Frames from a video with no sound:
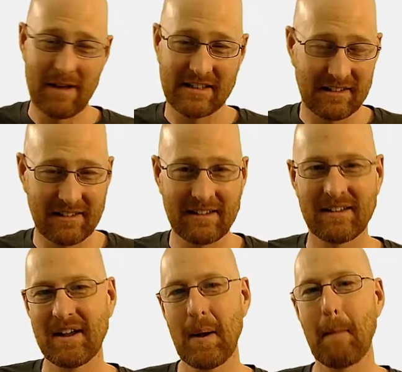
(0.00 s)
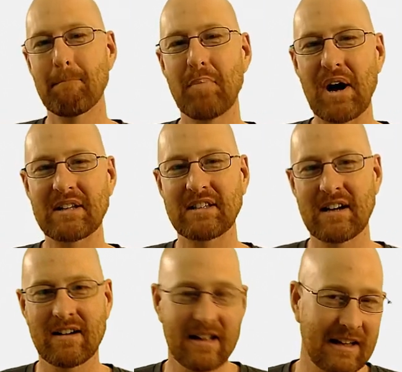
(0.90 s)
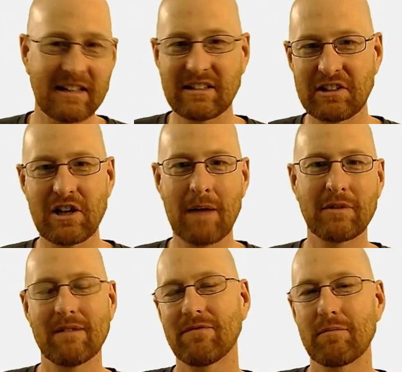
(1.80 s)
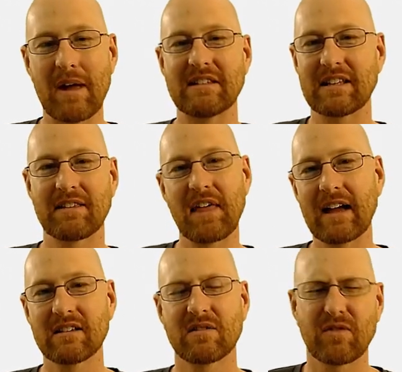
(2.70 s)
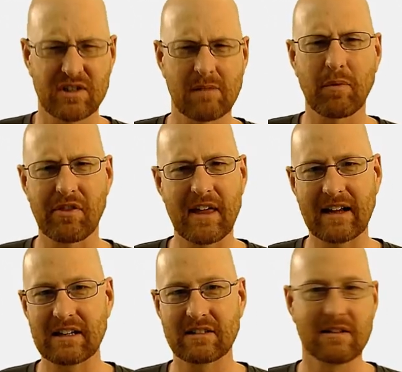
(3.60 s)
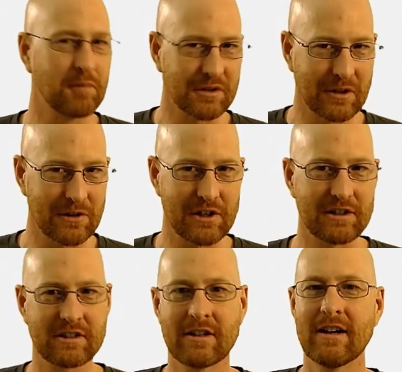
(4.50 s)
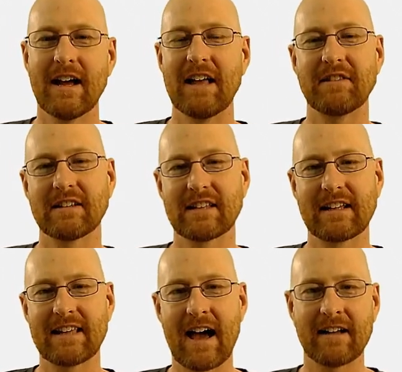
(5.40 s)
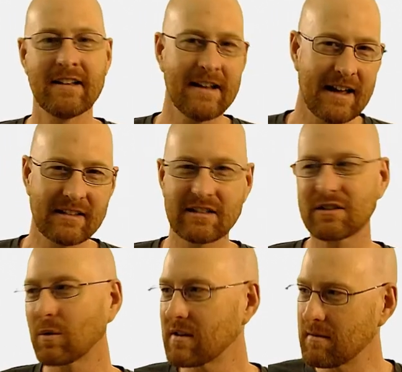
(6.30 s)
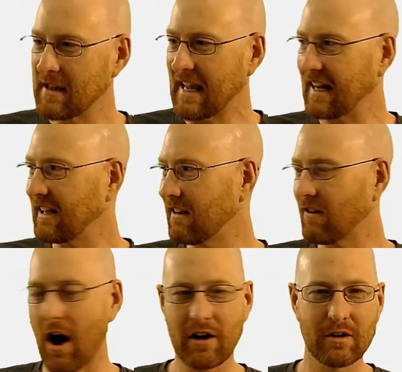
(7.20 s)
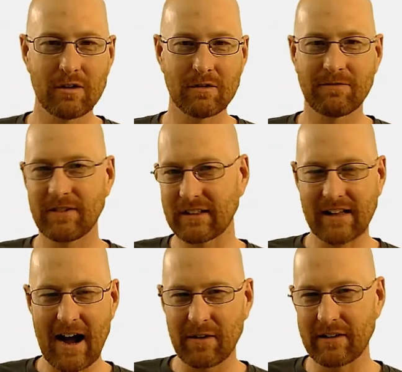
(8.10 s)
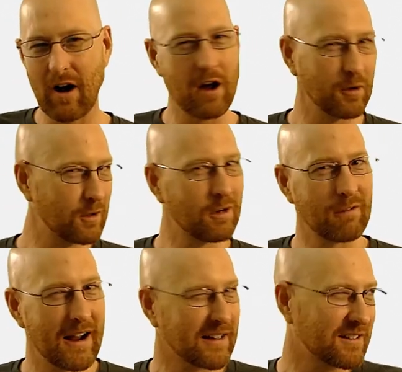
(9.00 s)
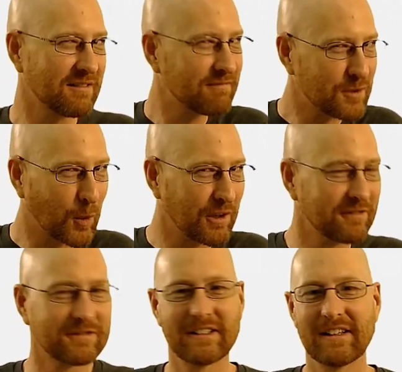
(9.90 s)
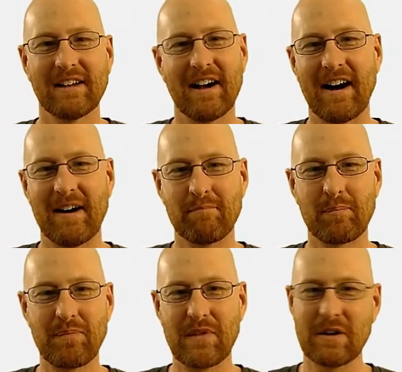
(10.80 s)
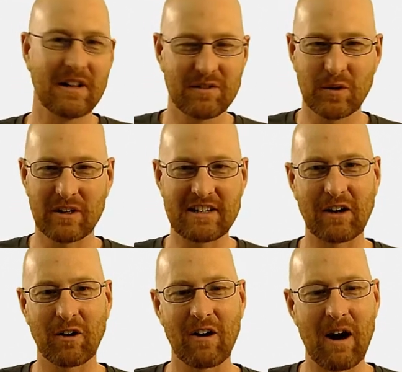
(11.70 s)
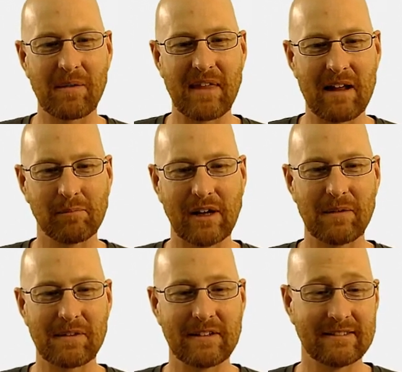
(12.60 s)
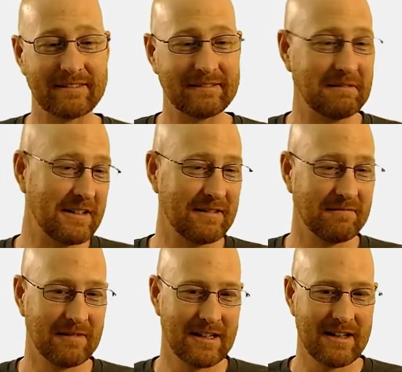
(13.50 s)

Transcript: basically. But uh, it gets the job done for basic things, for simple things, simple searches and things like that. This is sort of the beginning of auto fill out and auto correct, sort of. Um, you can sort of tinker around with that and play with it and uh,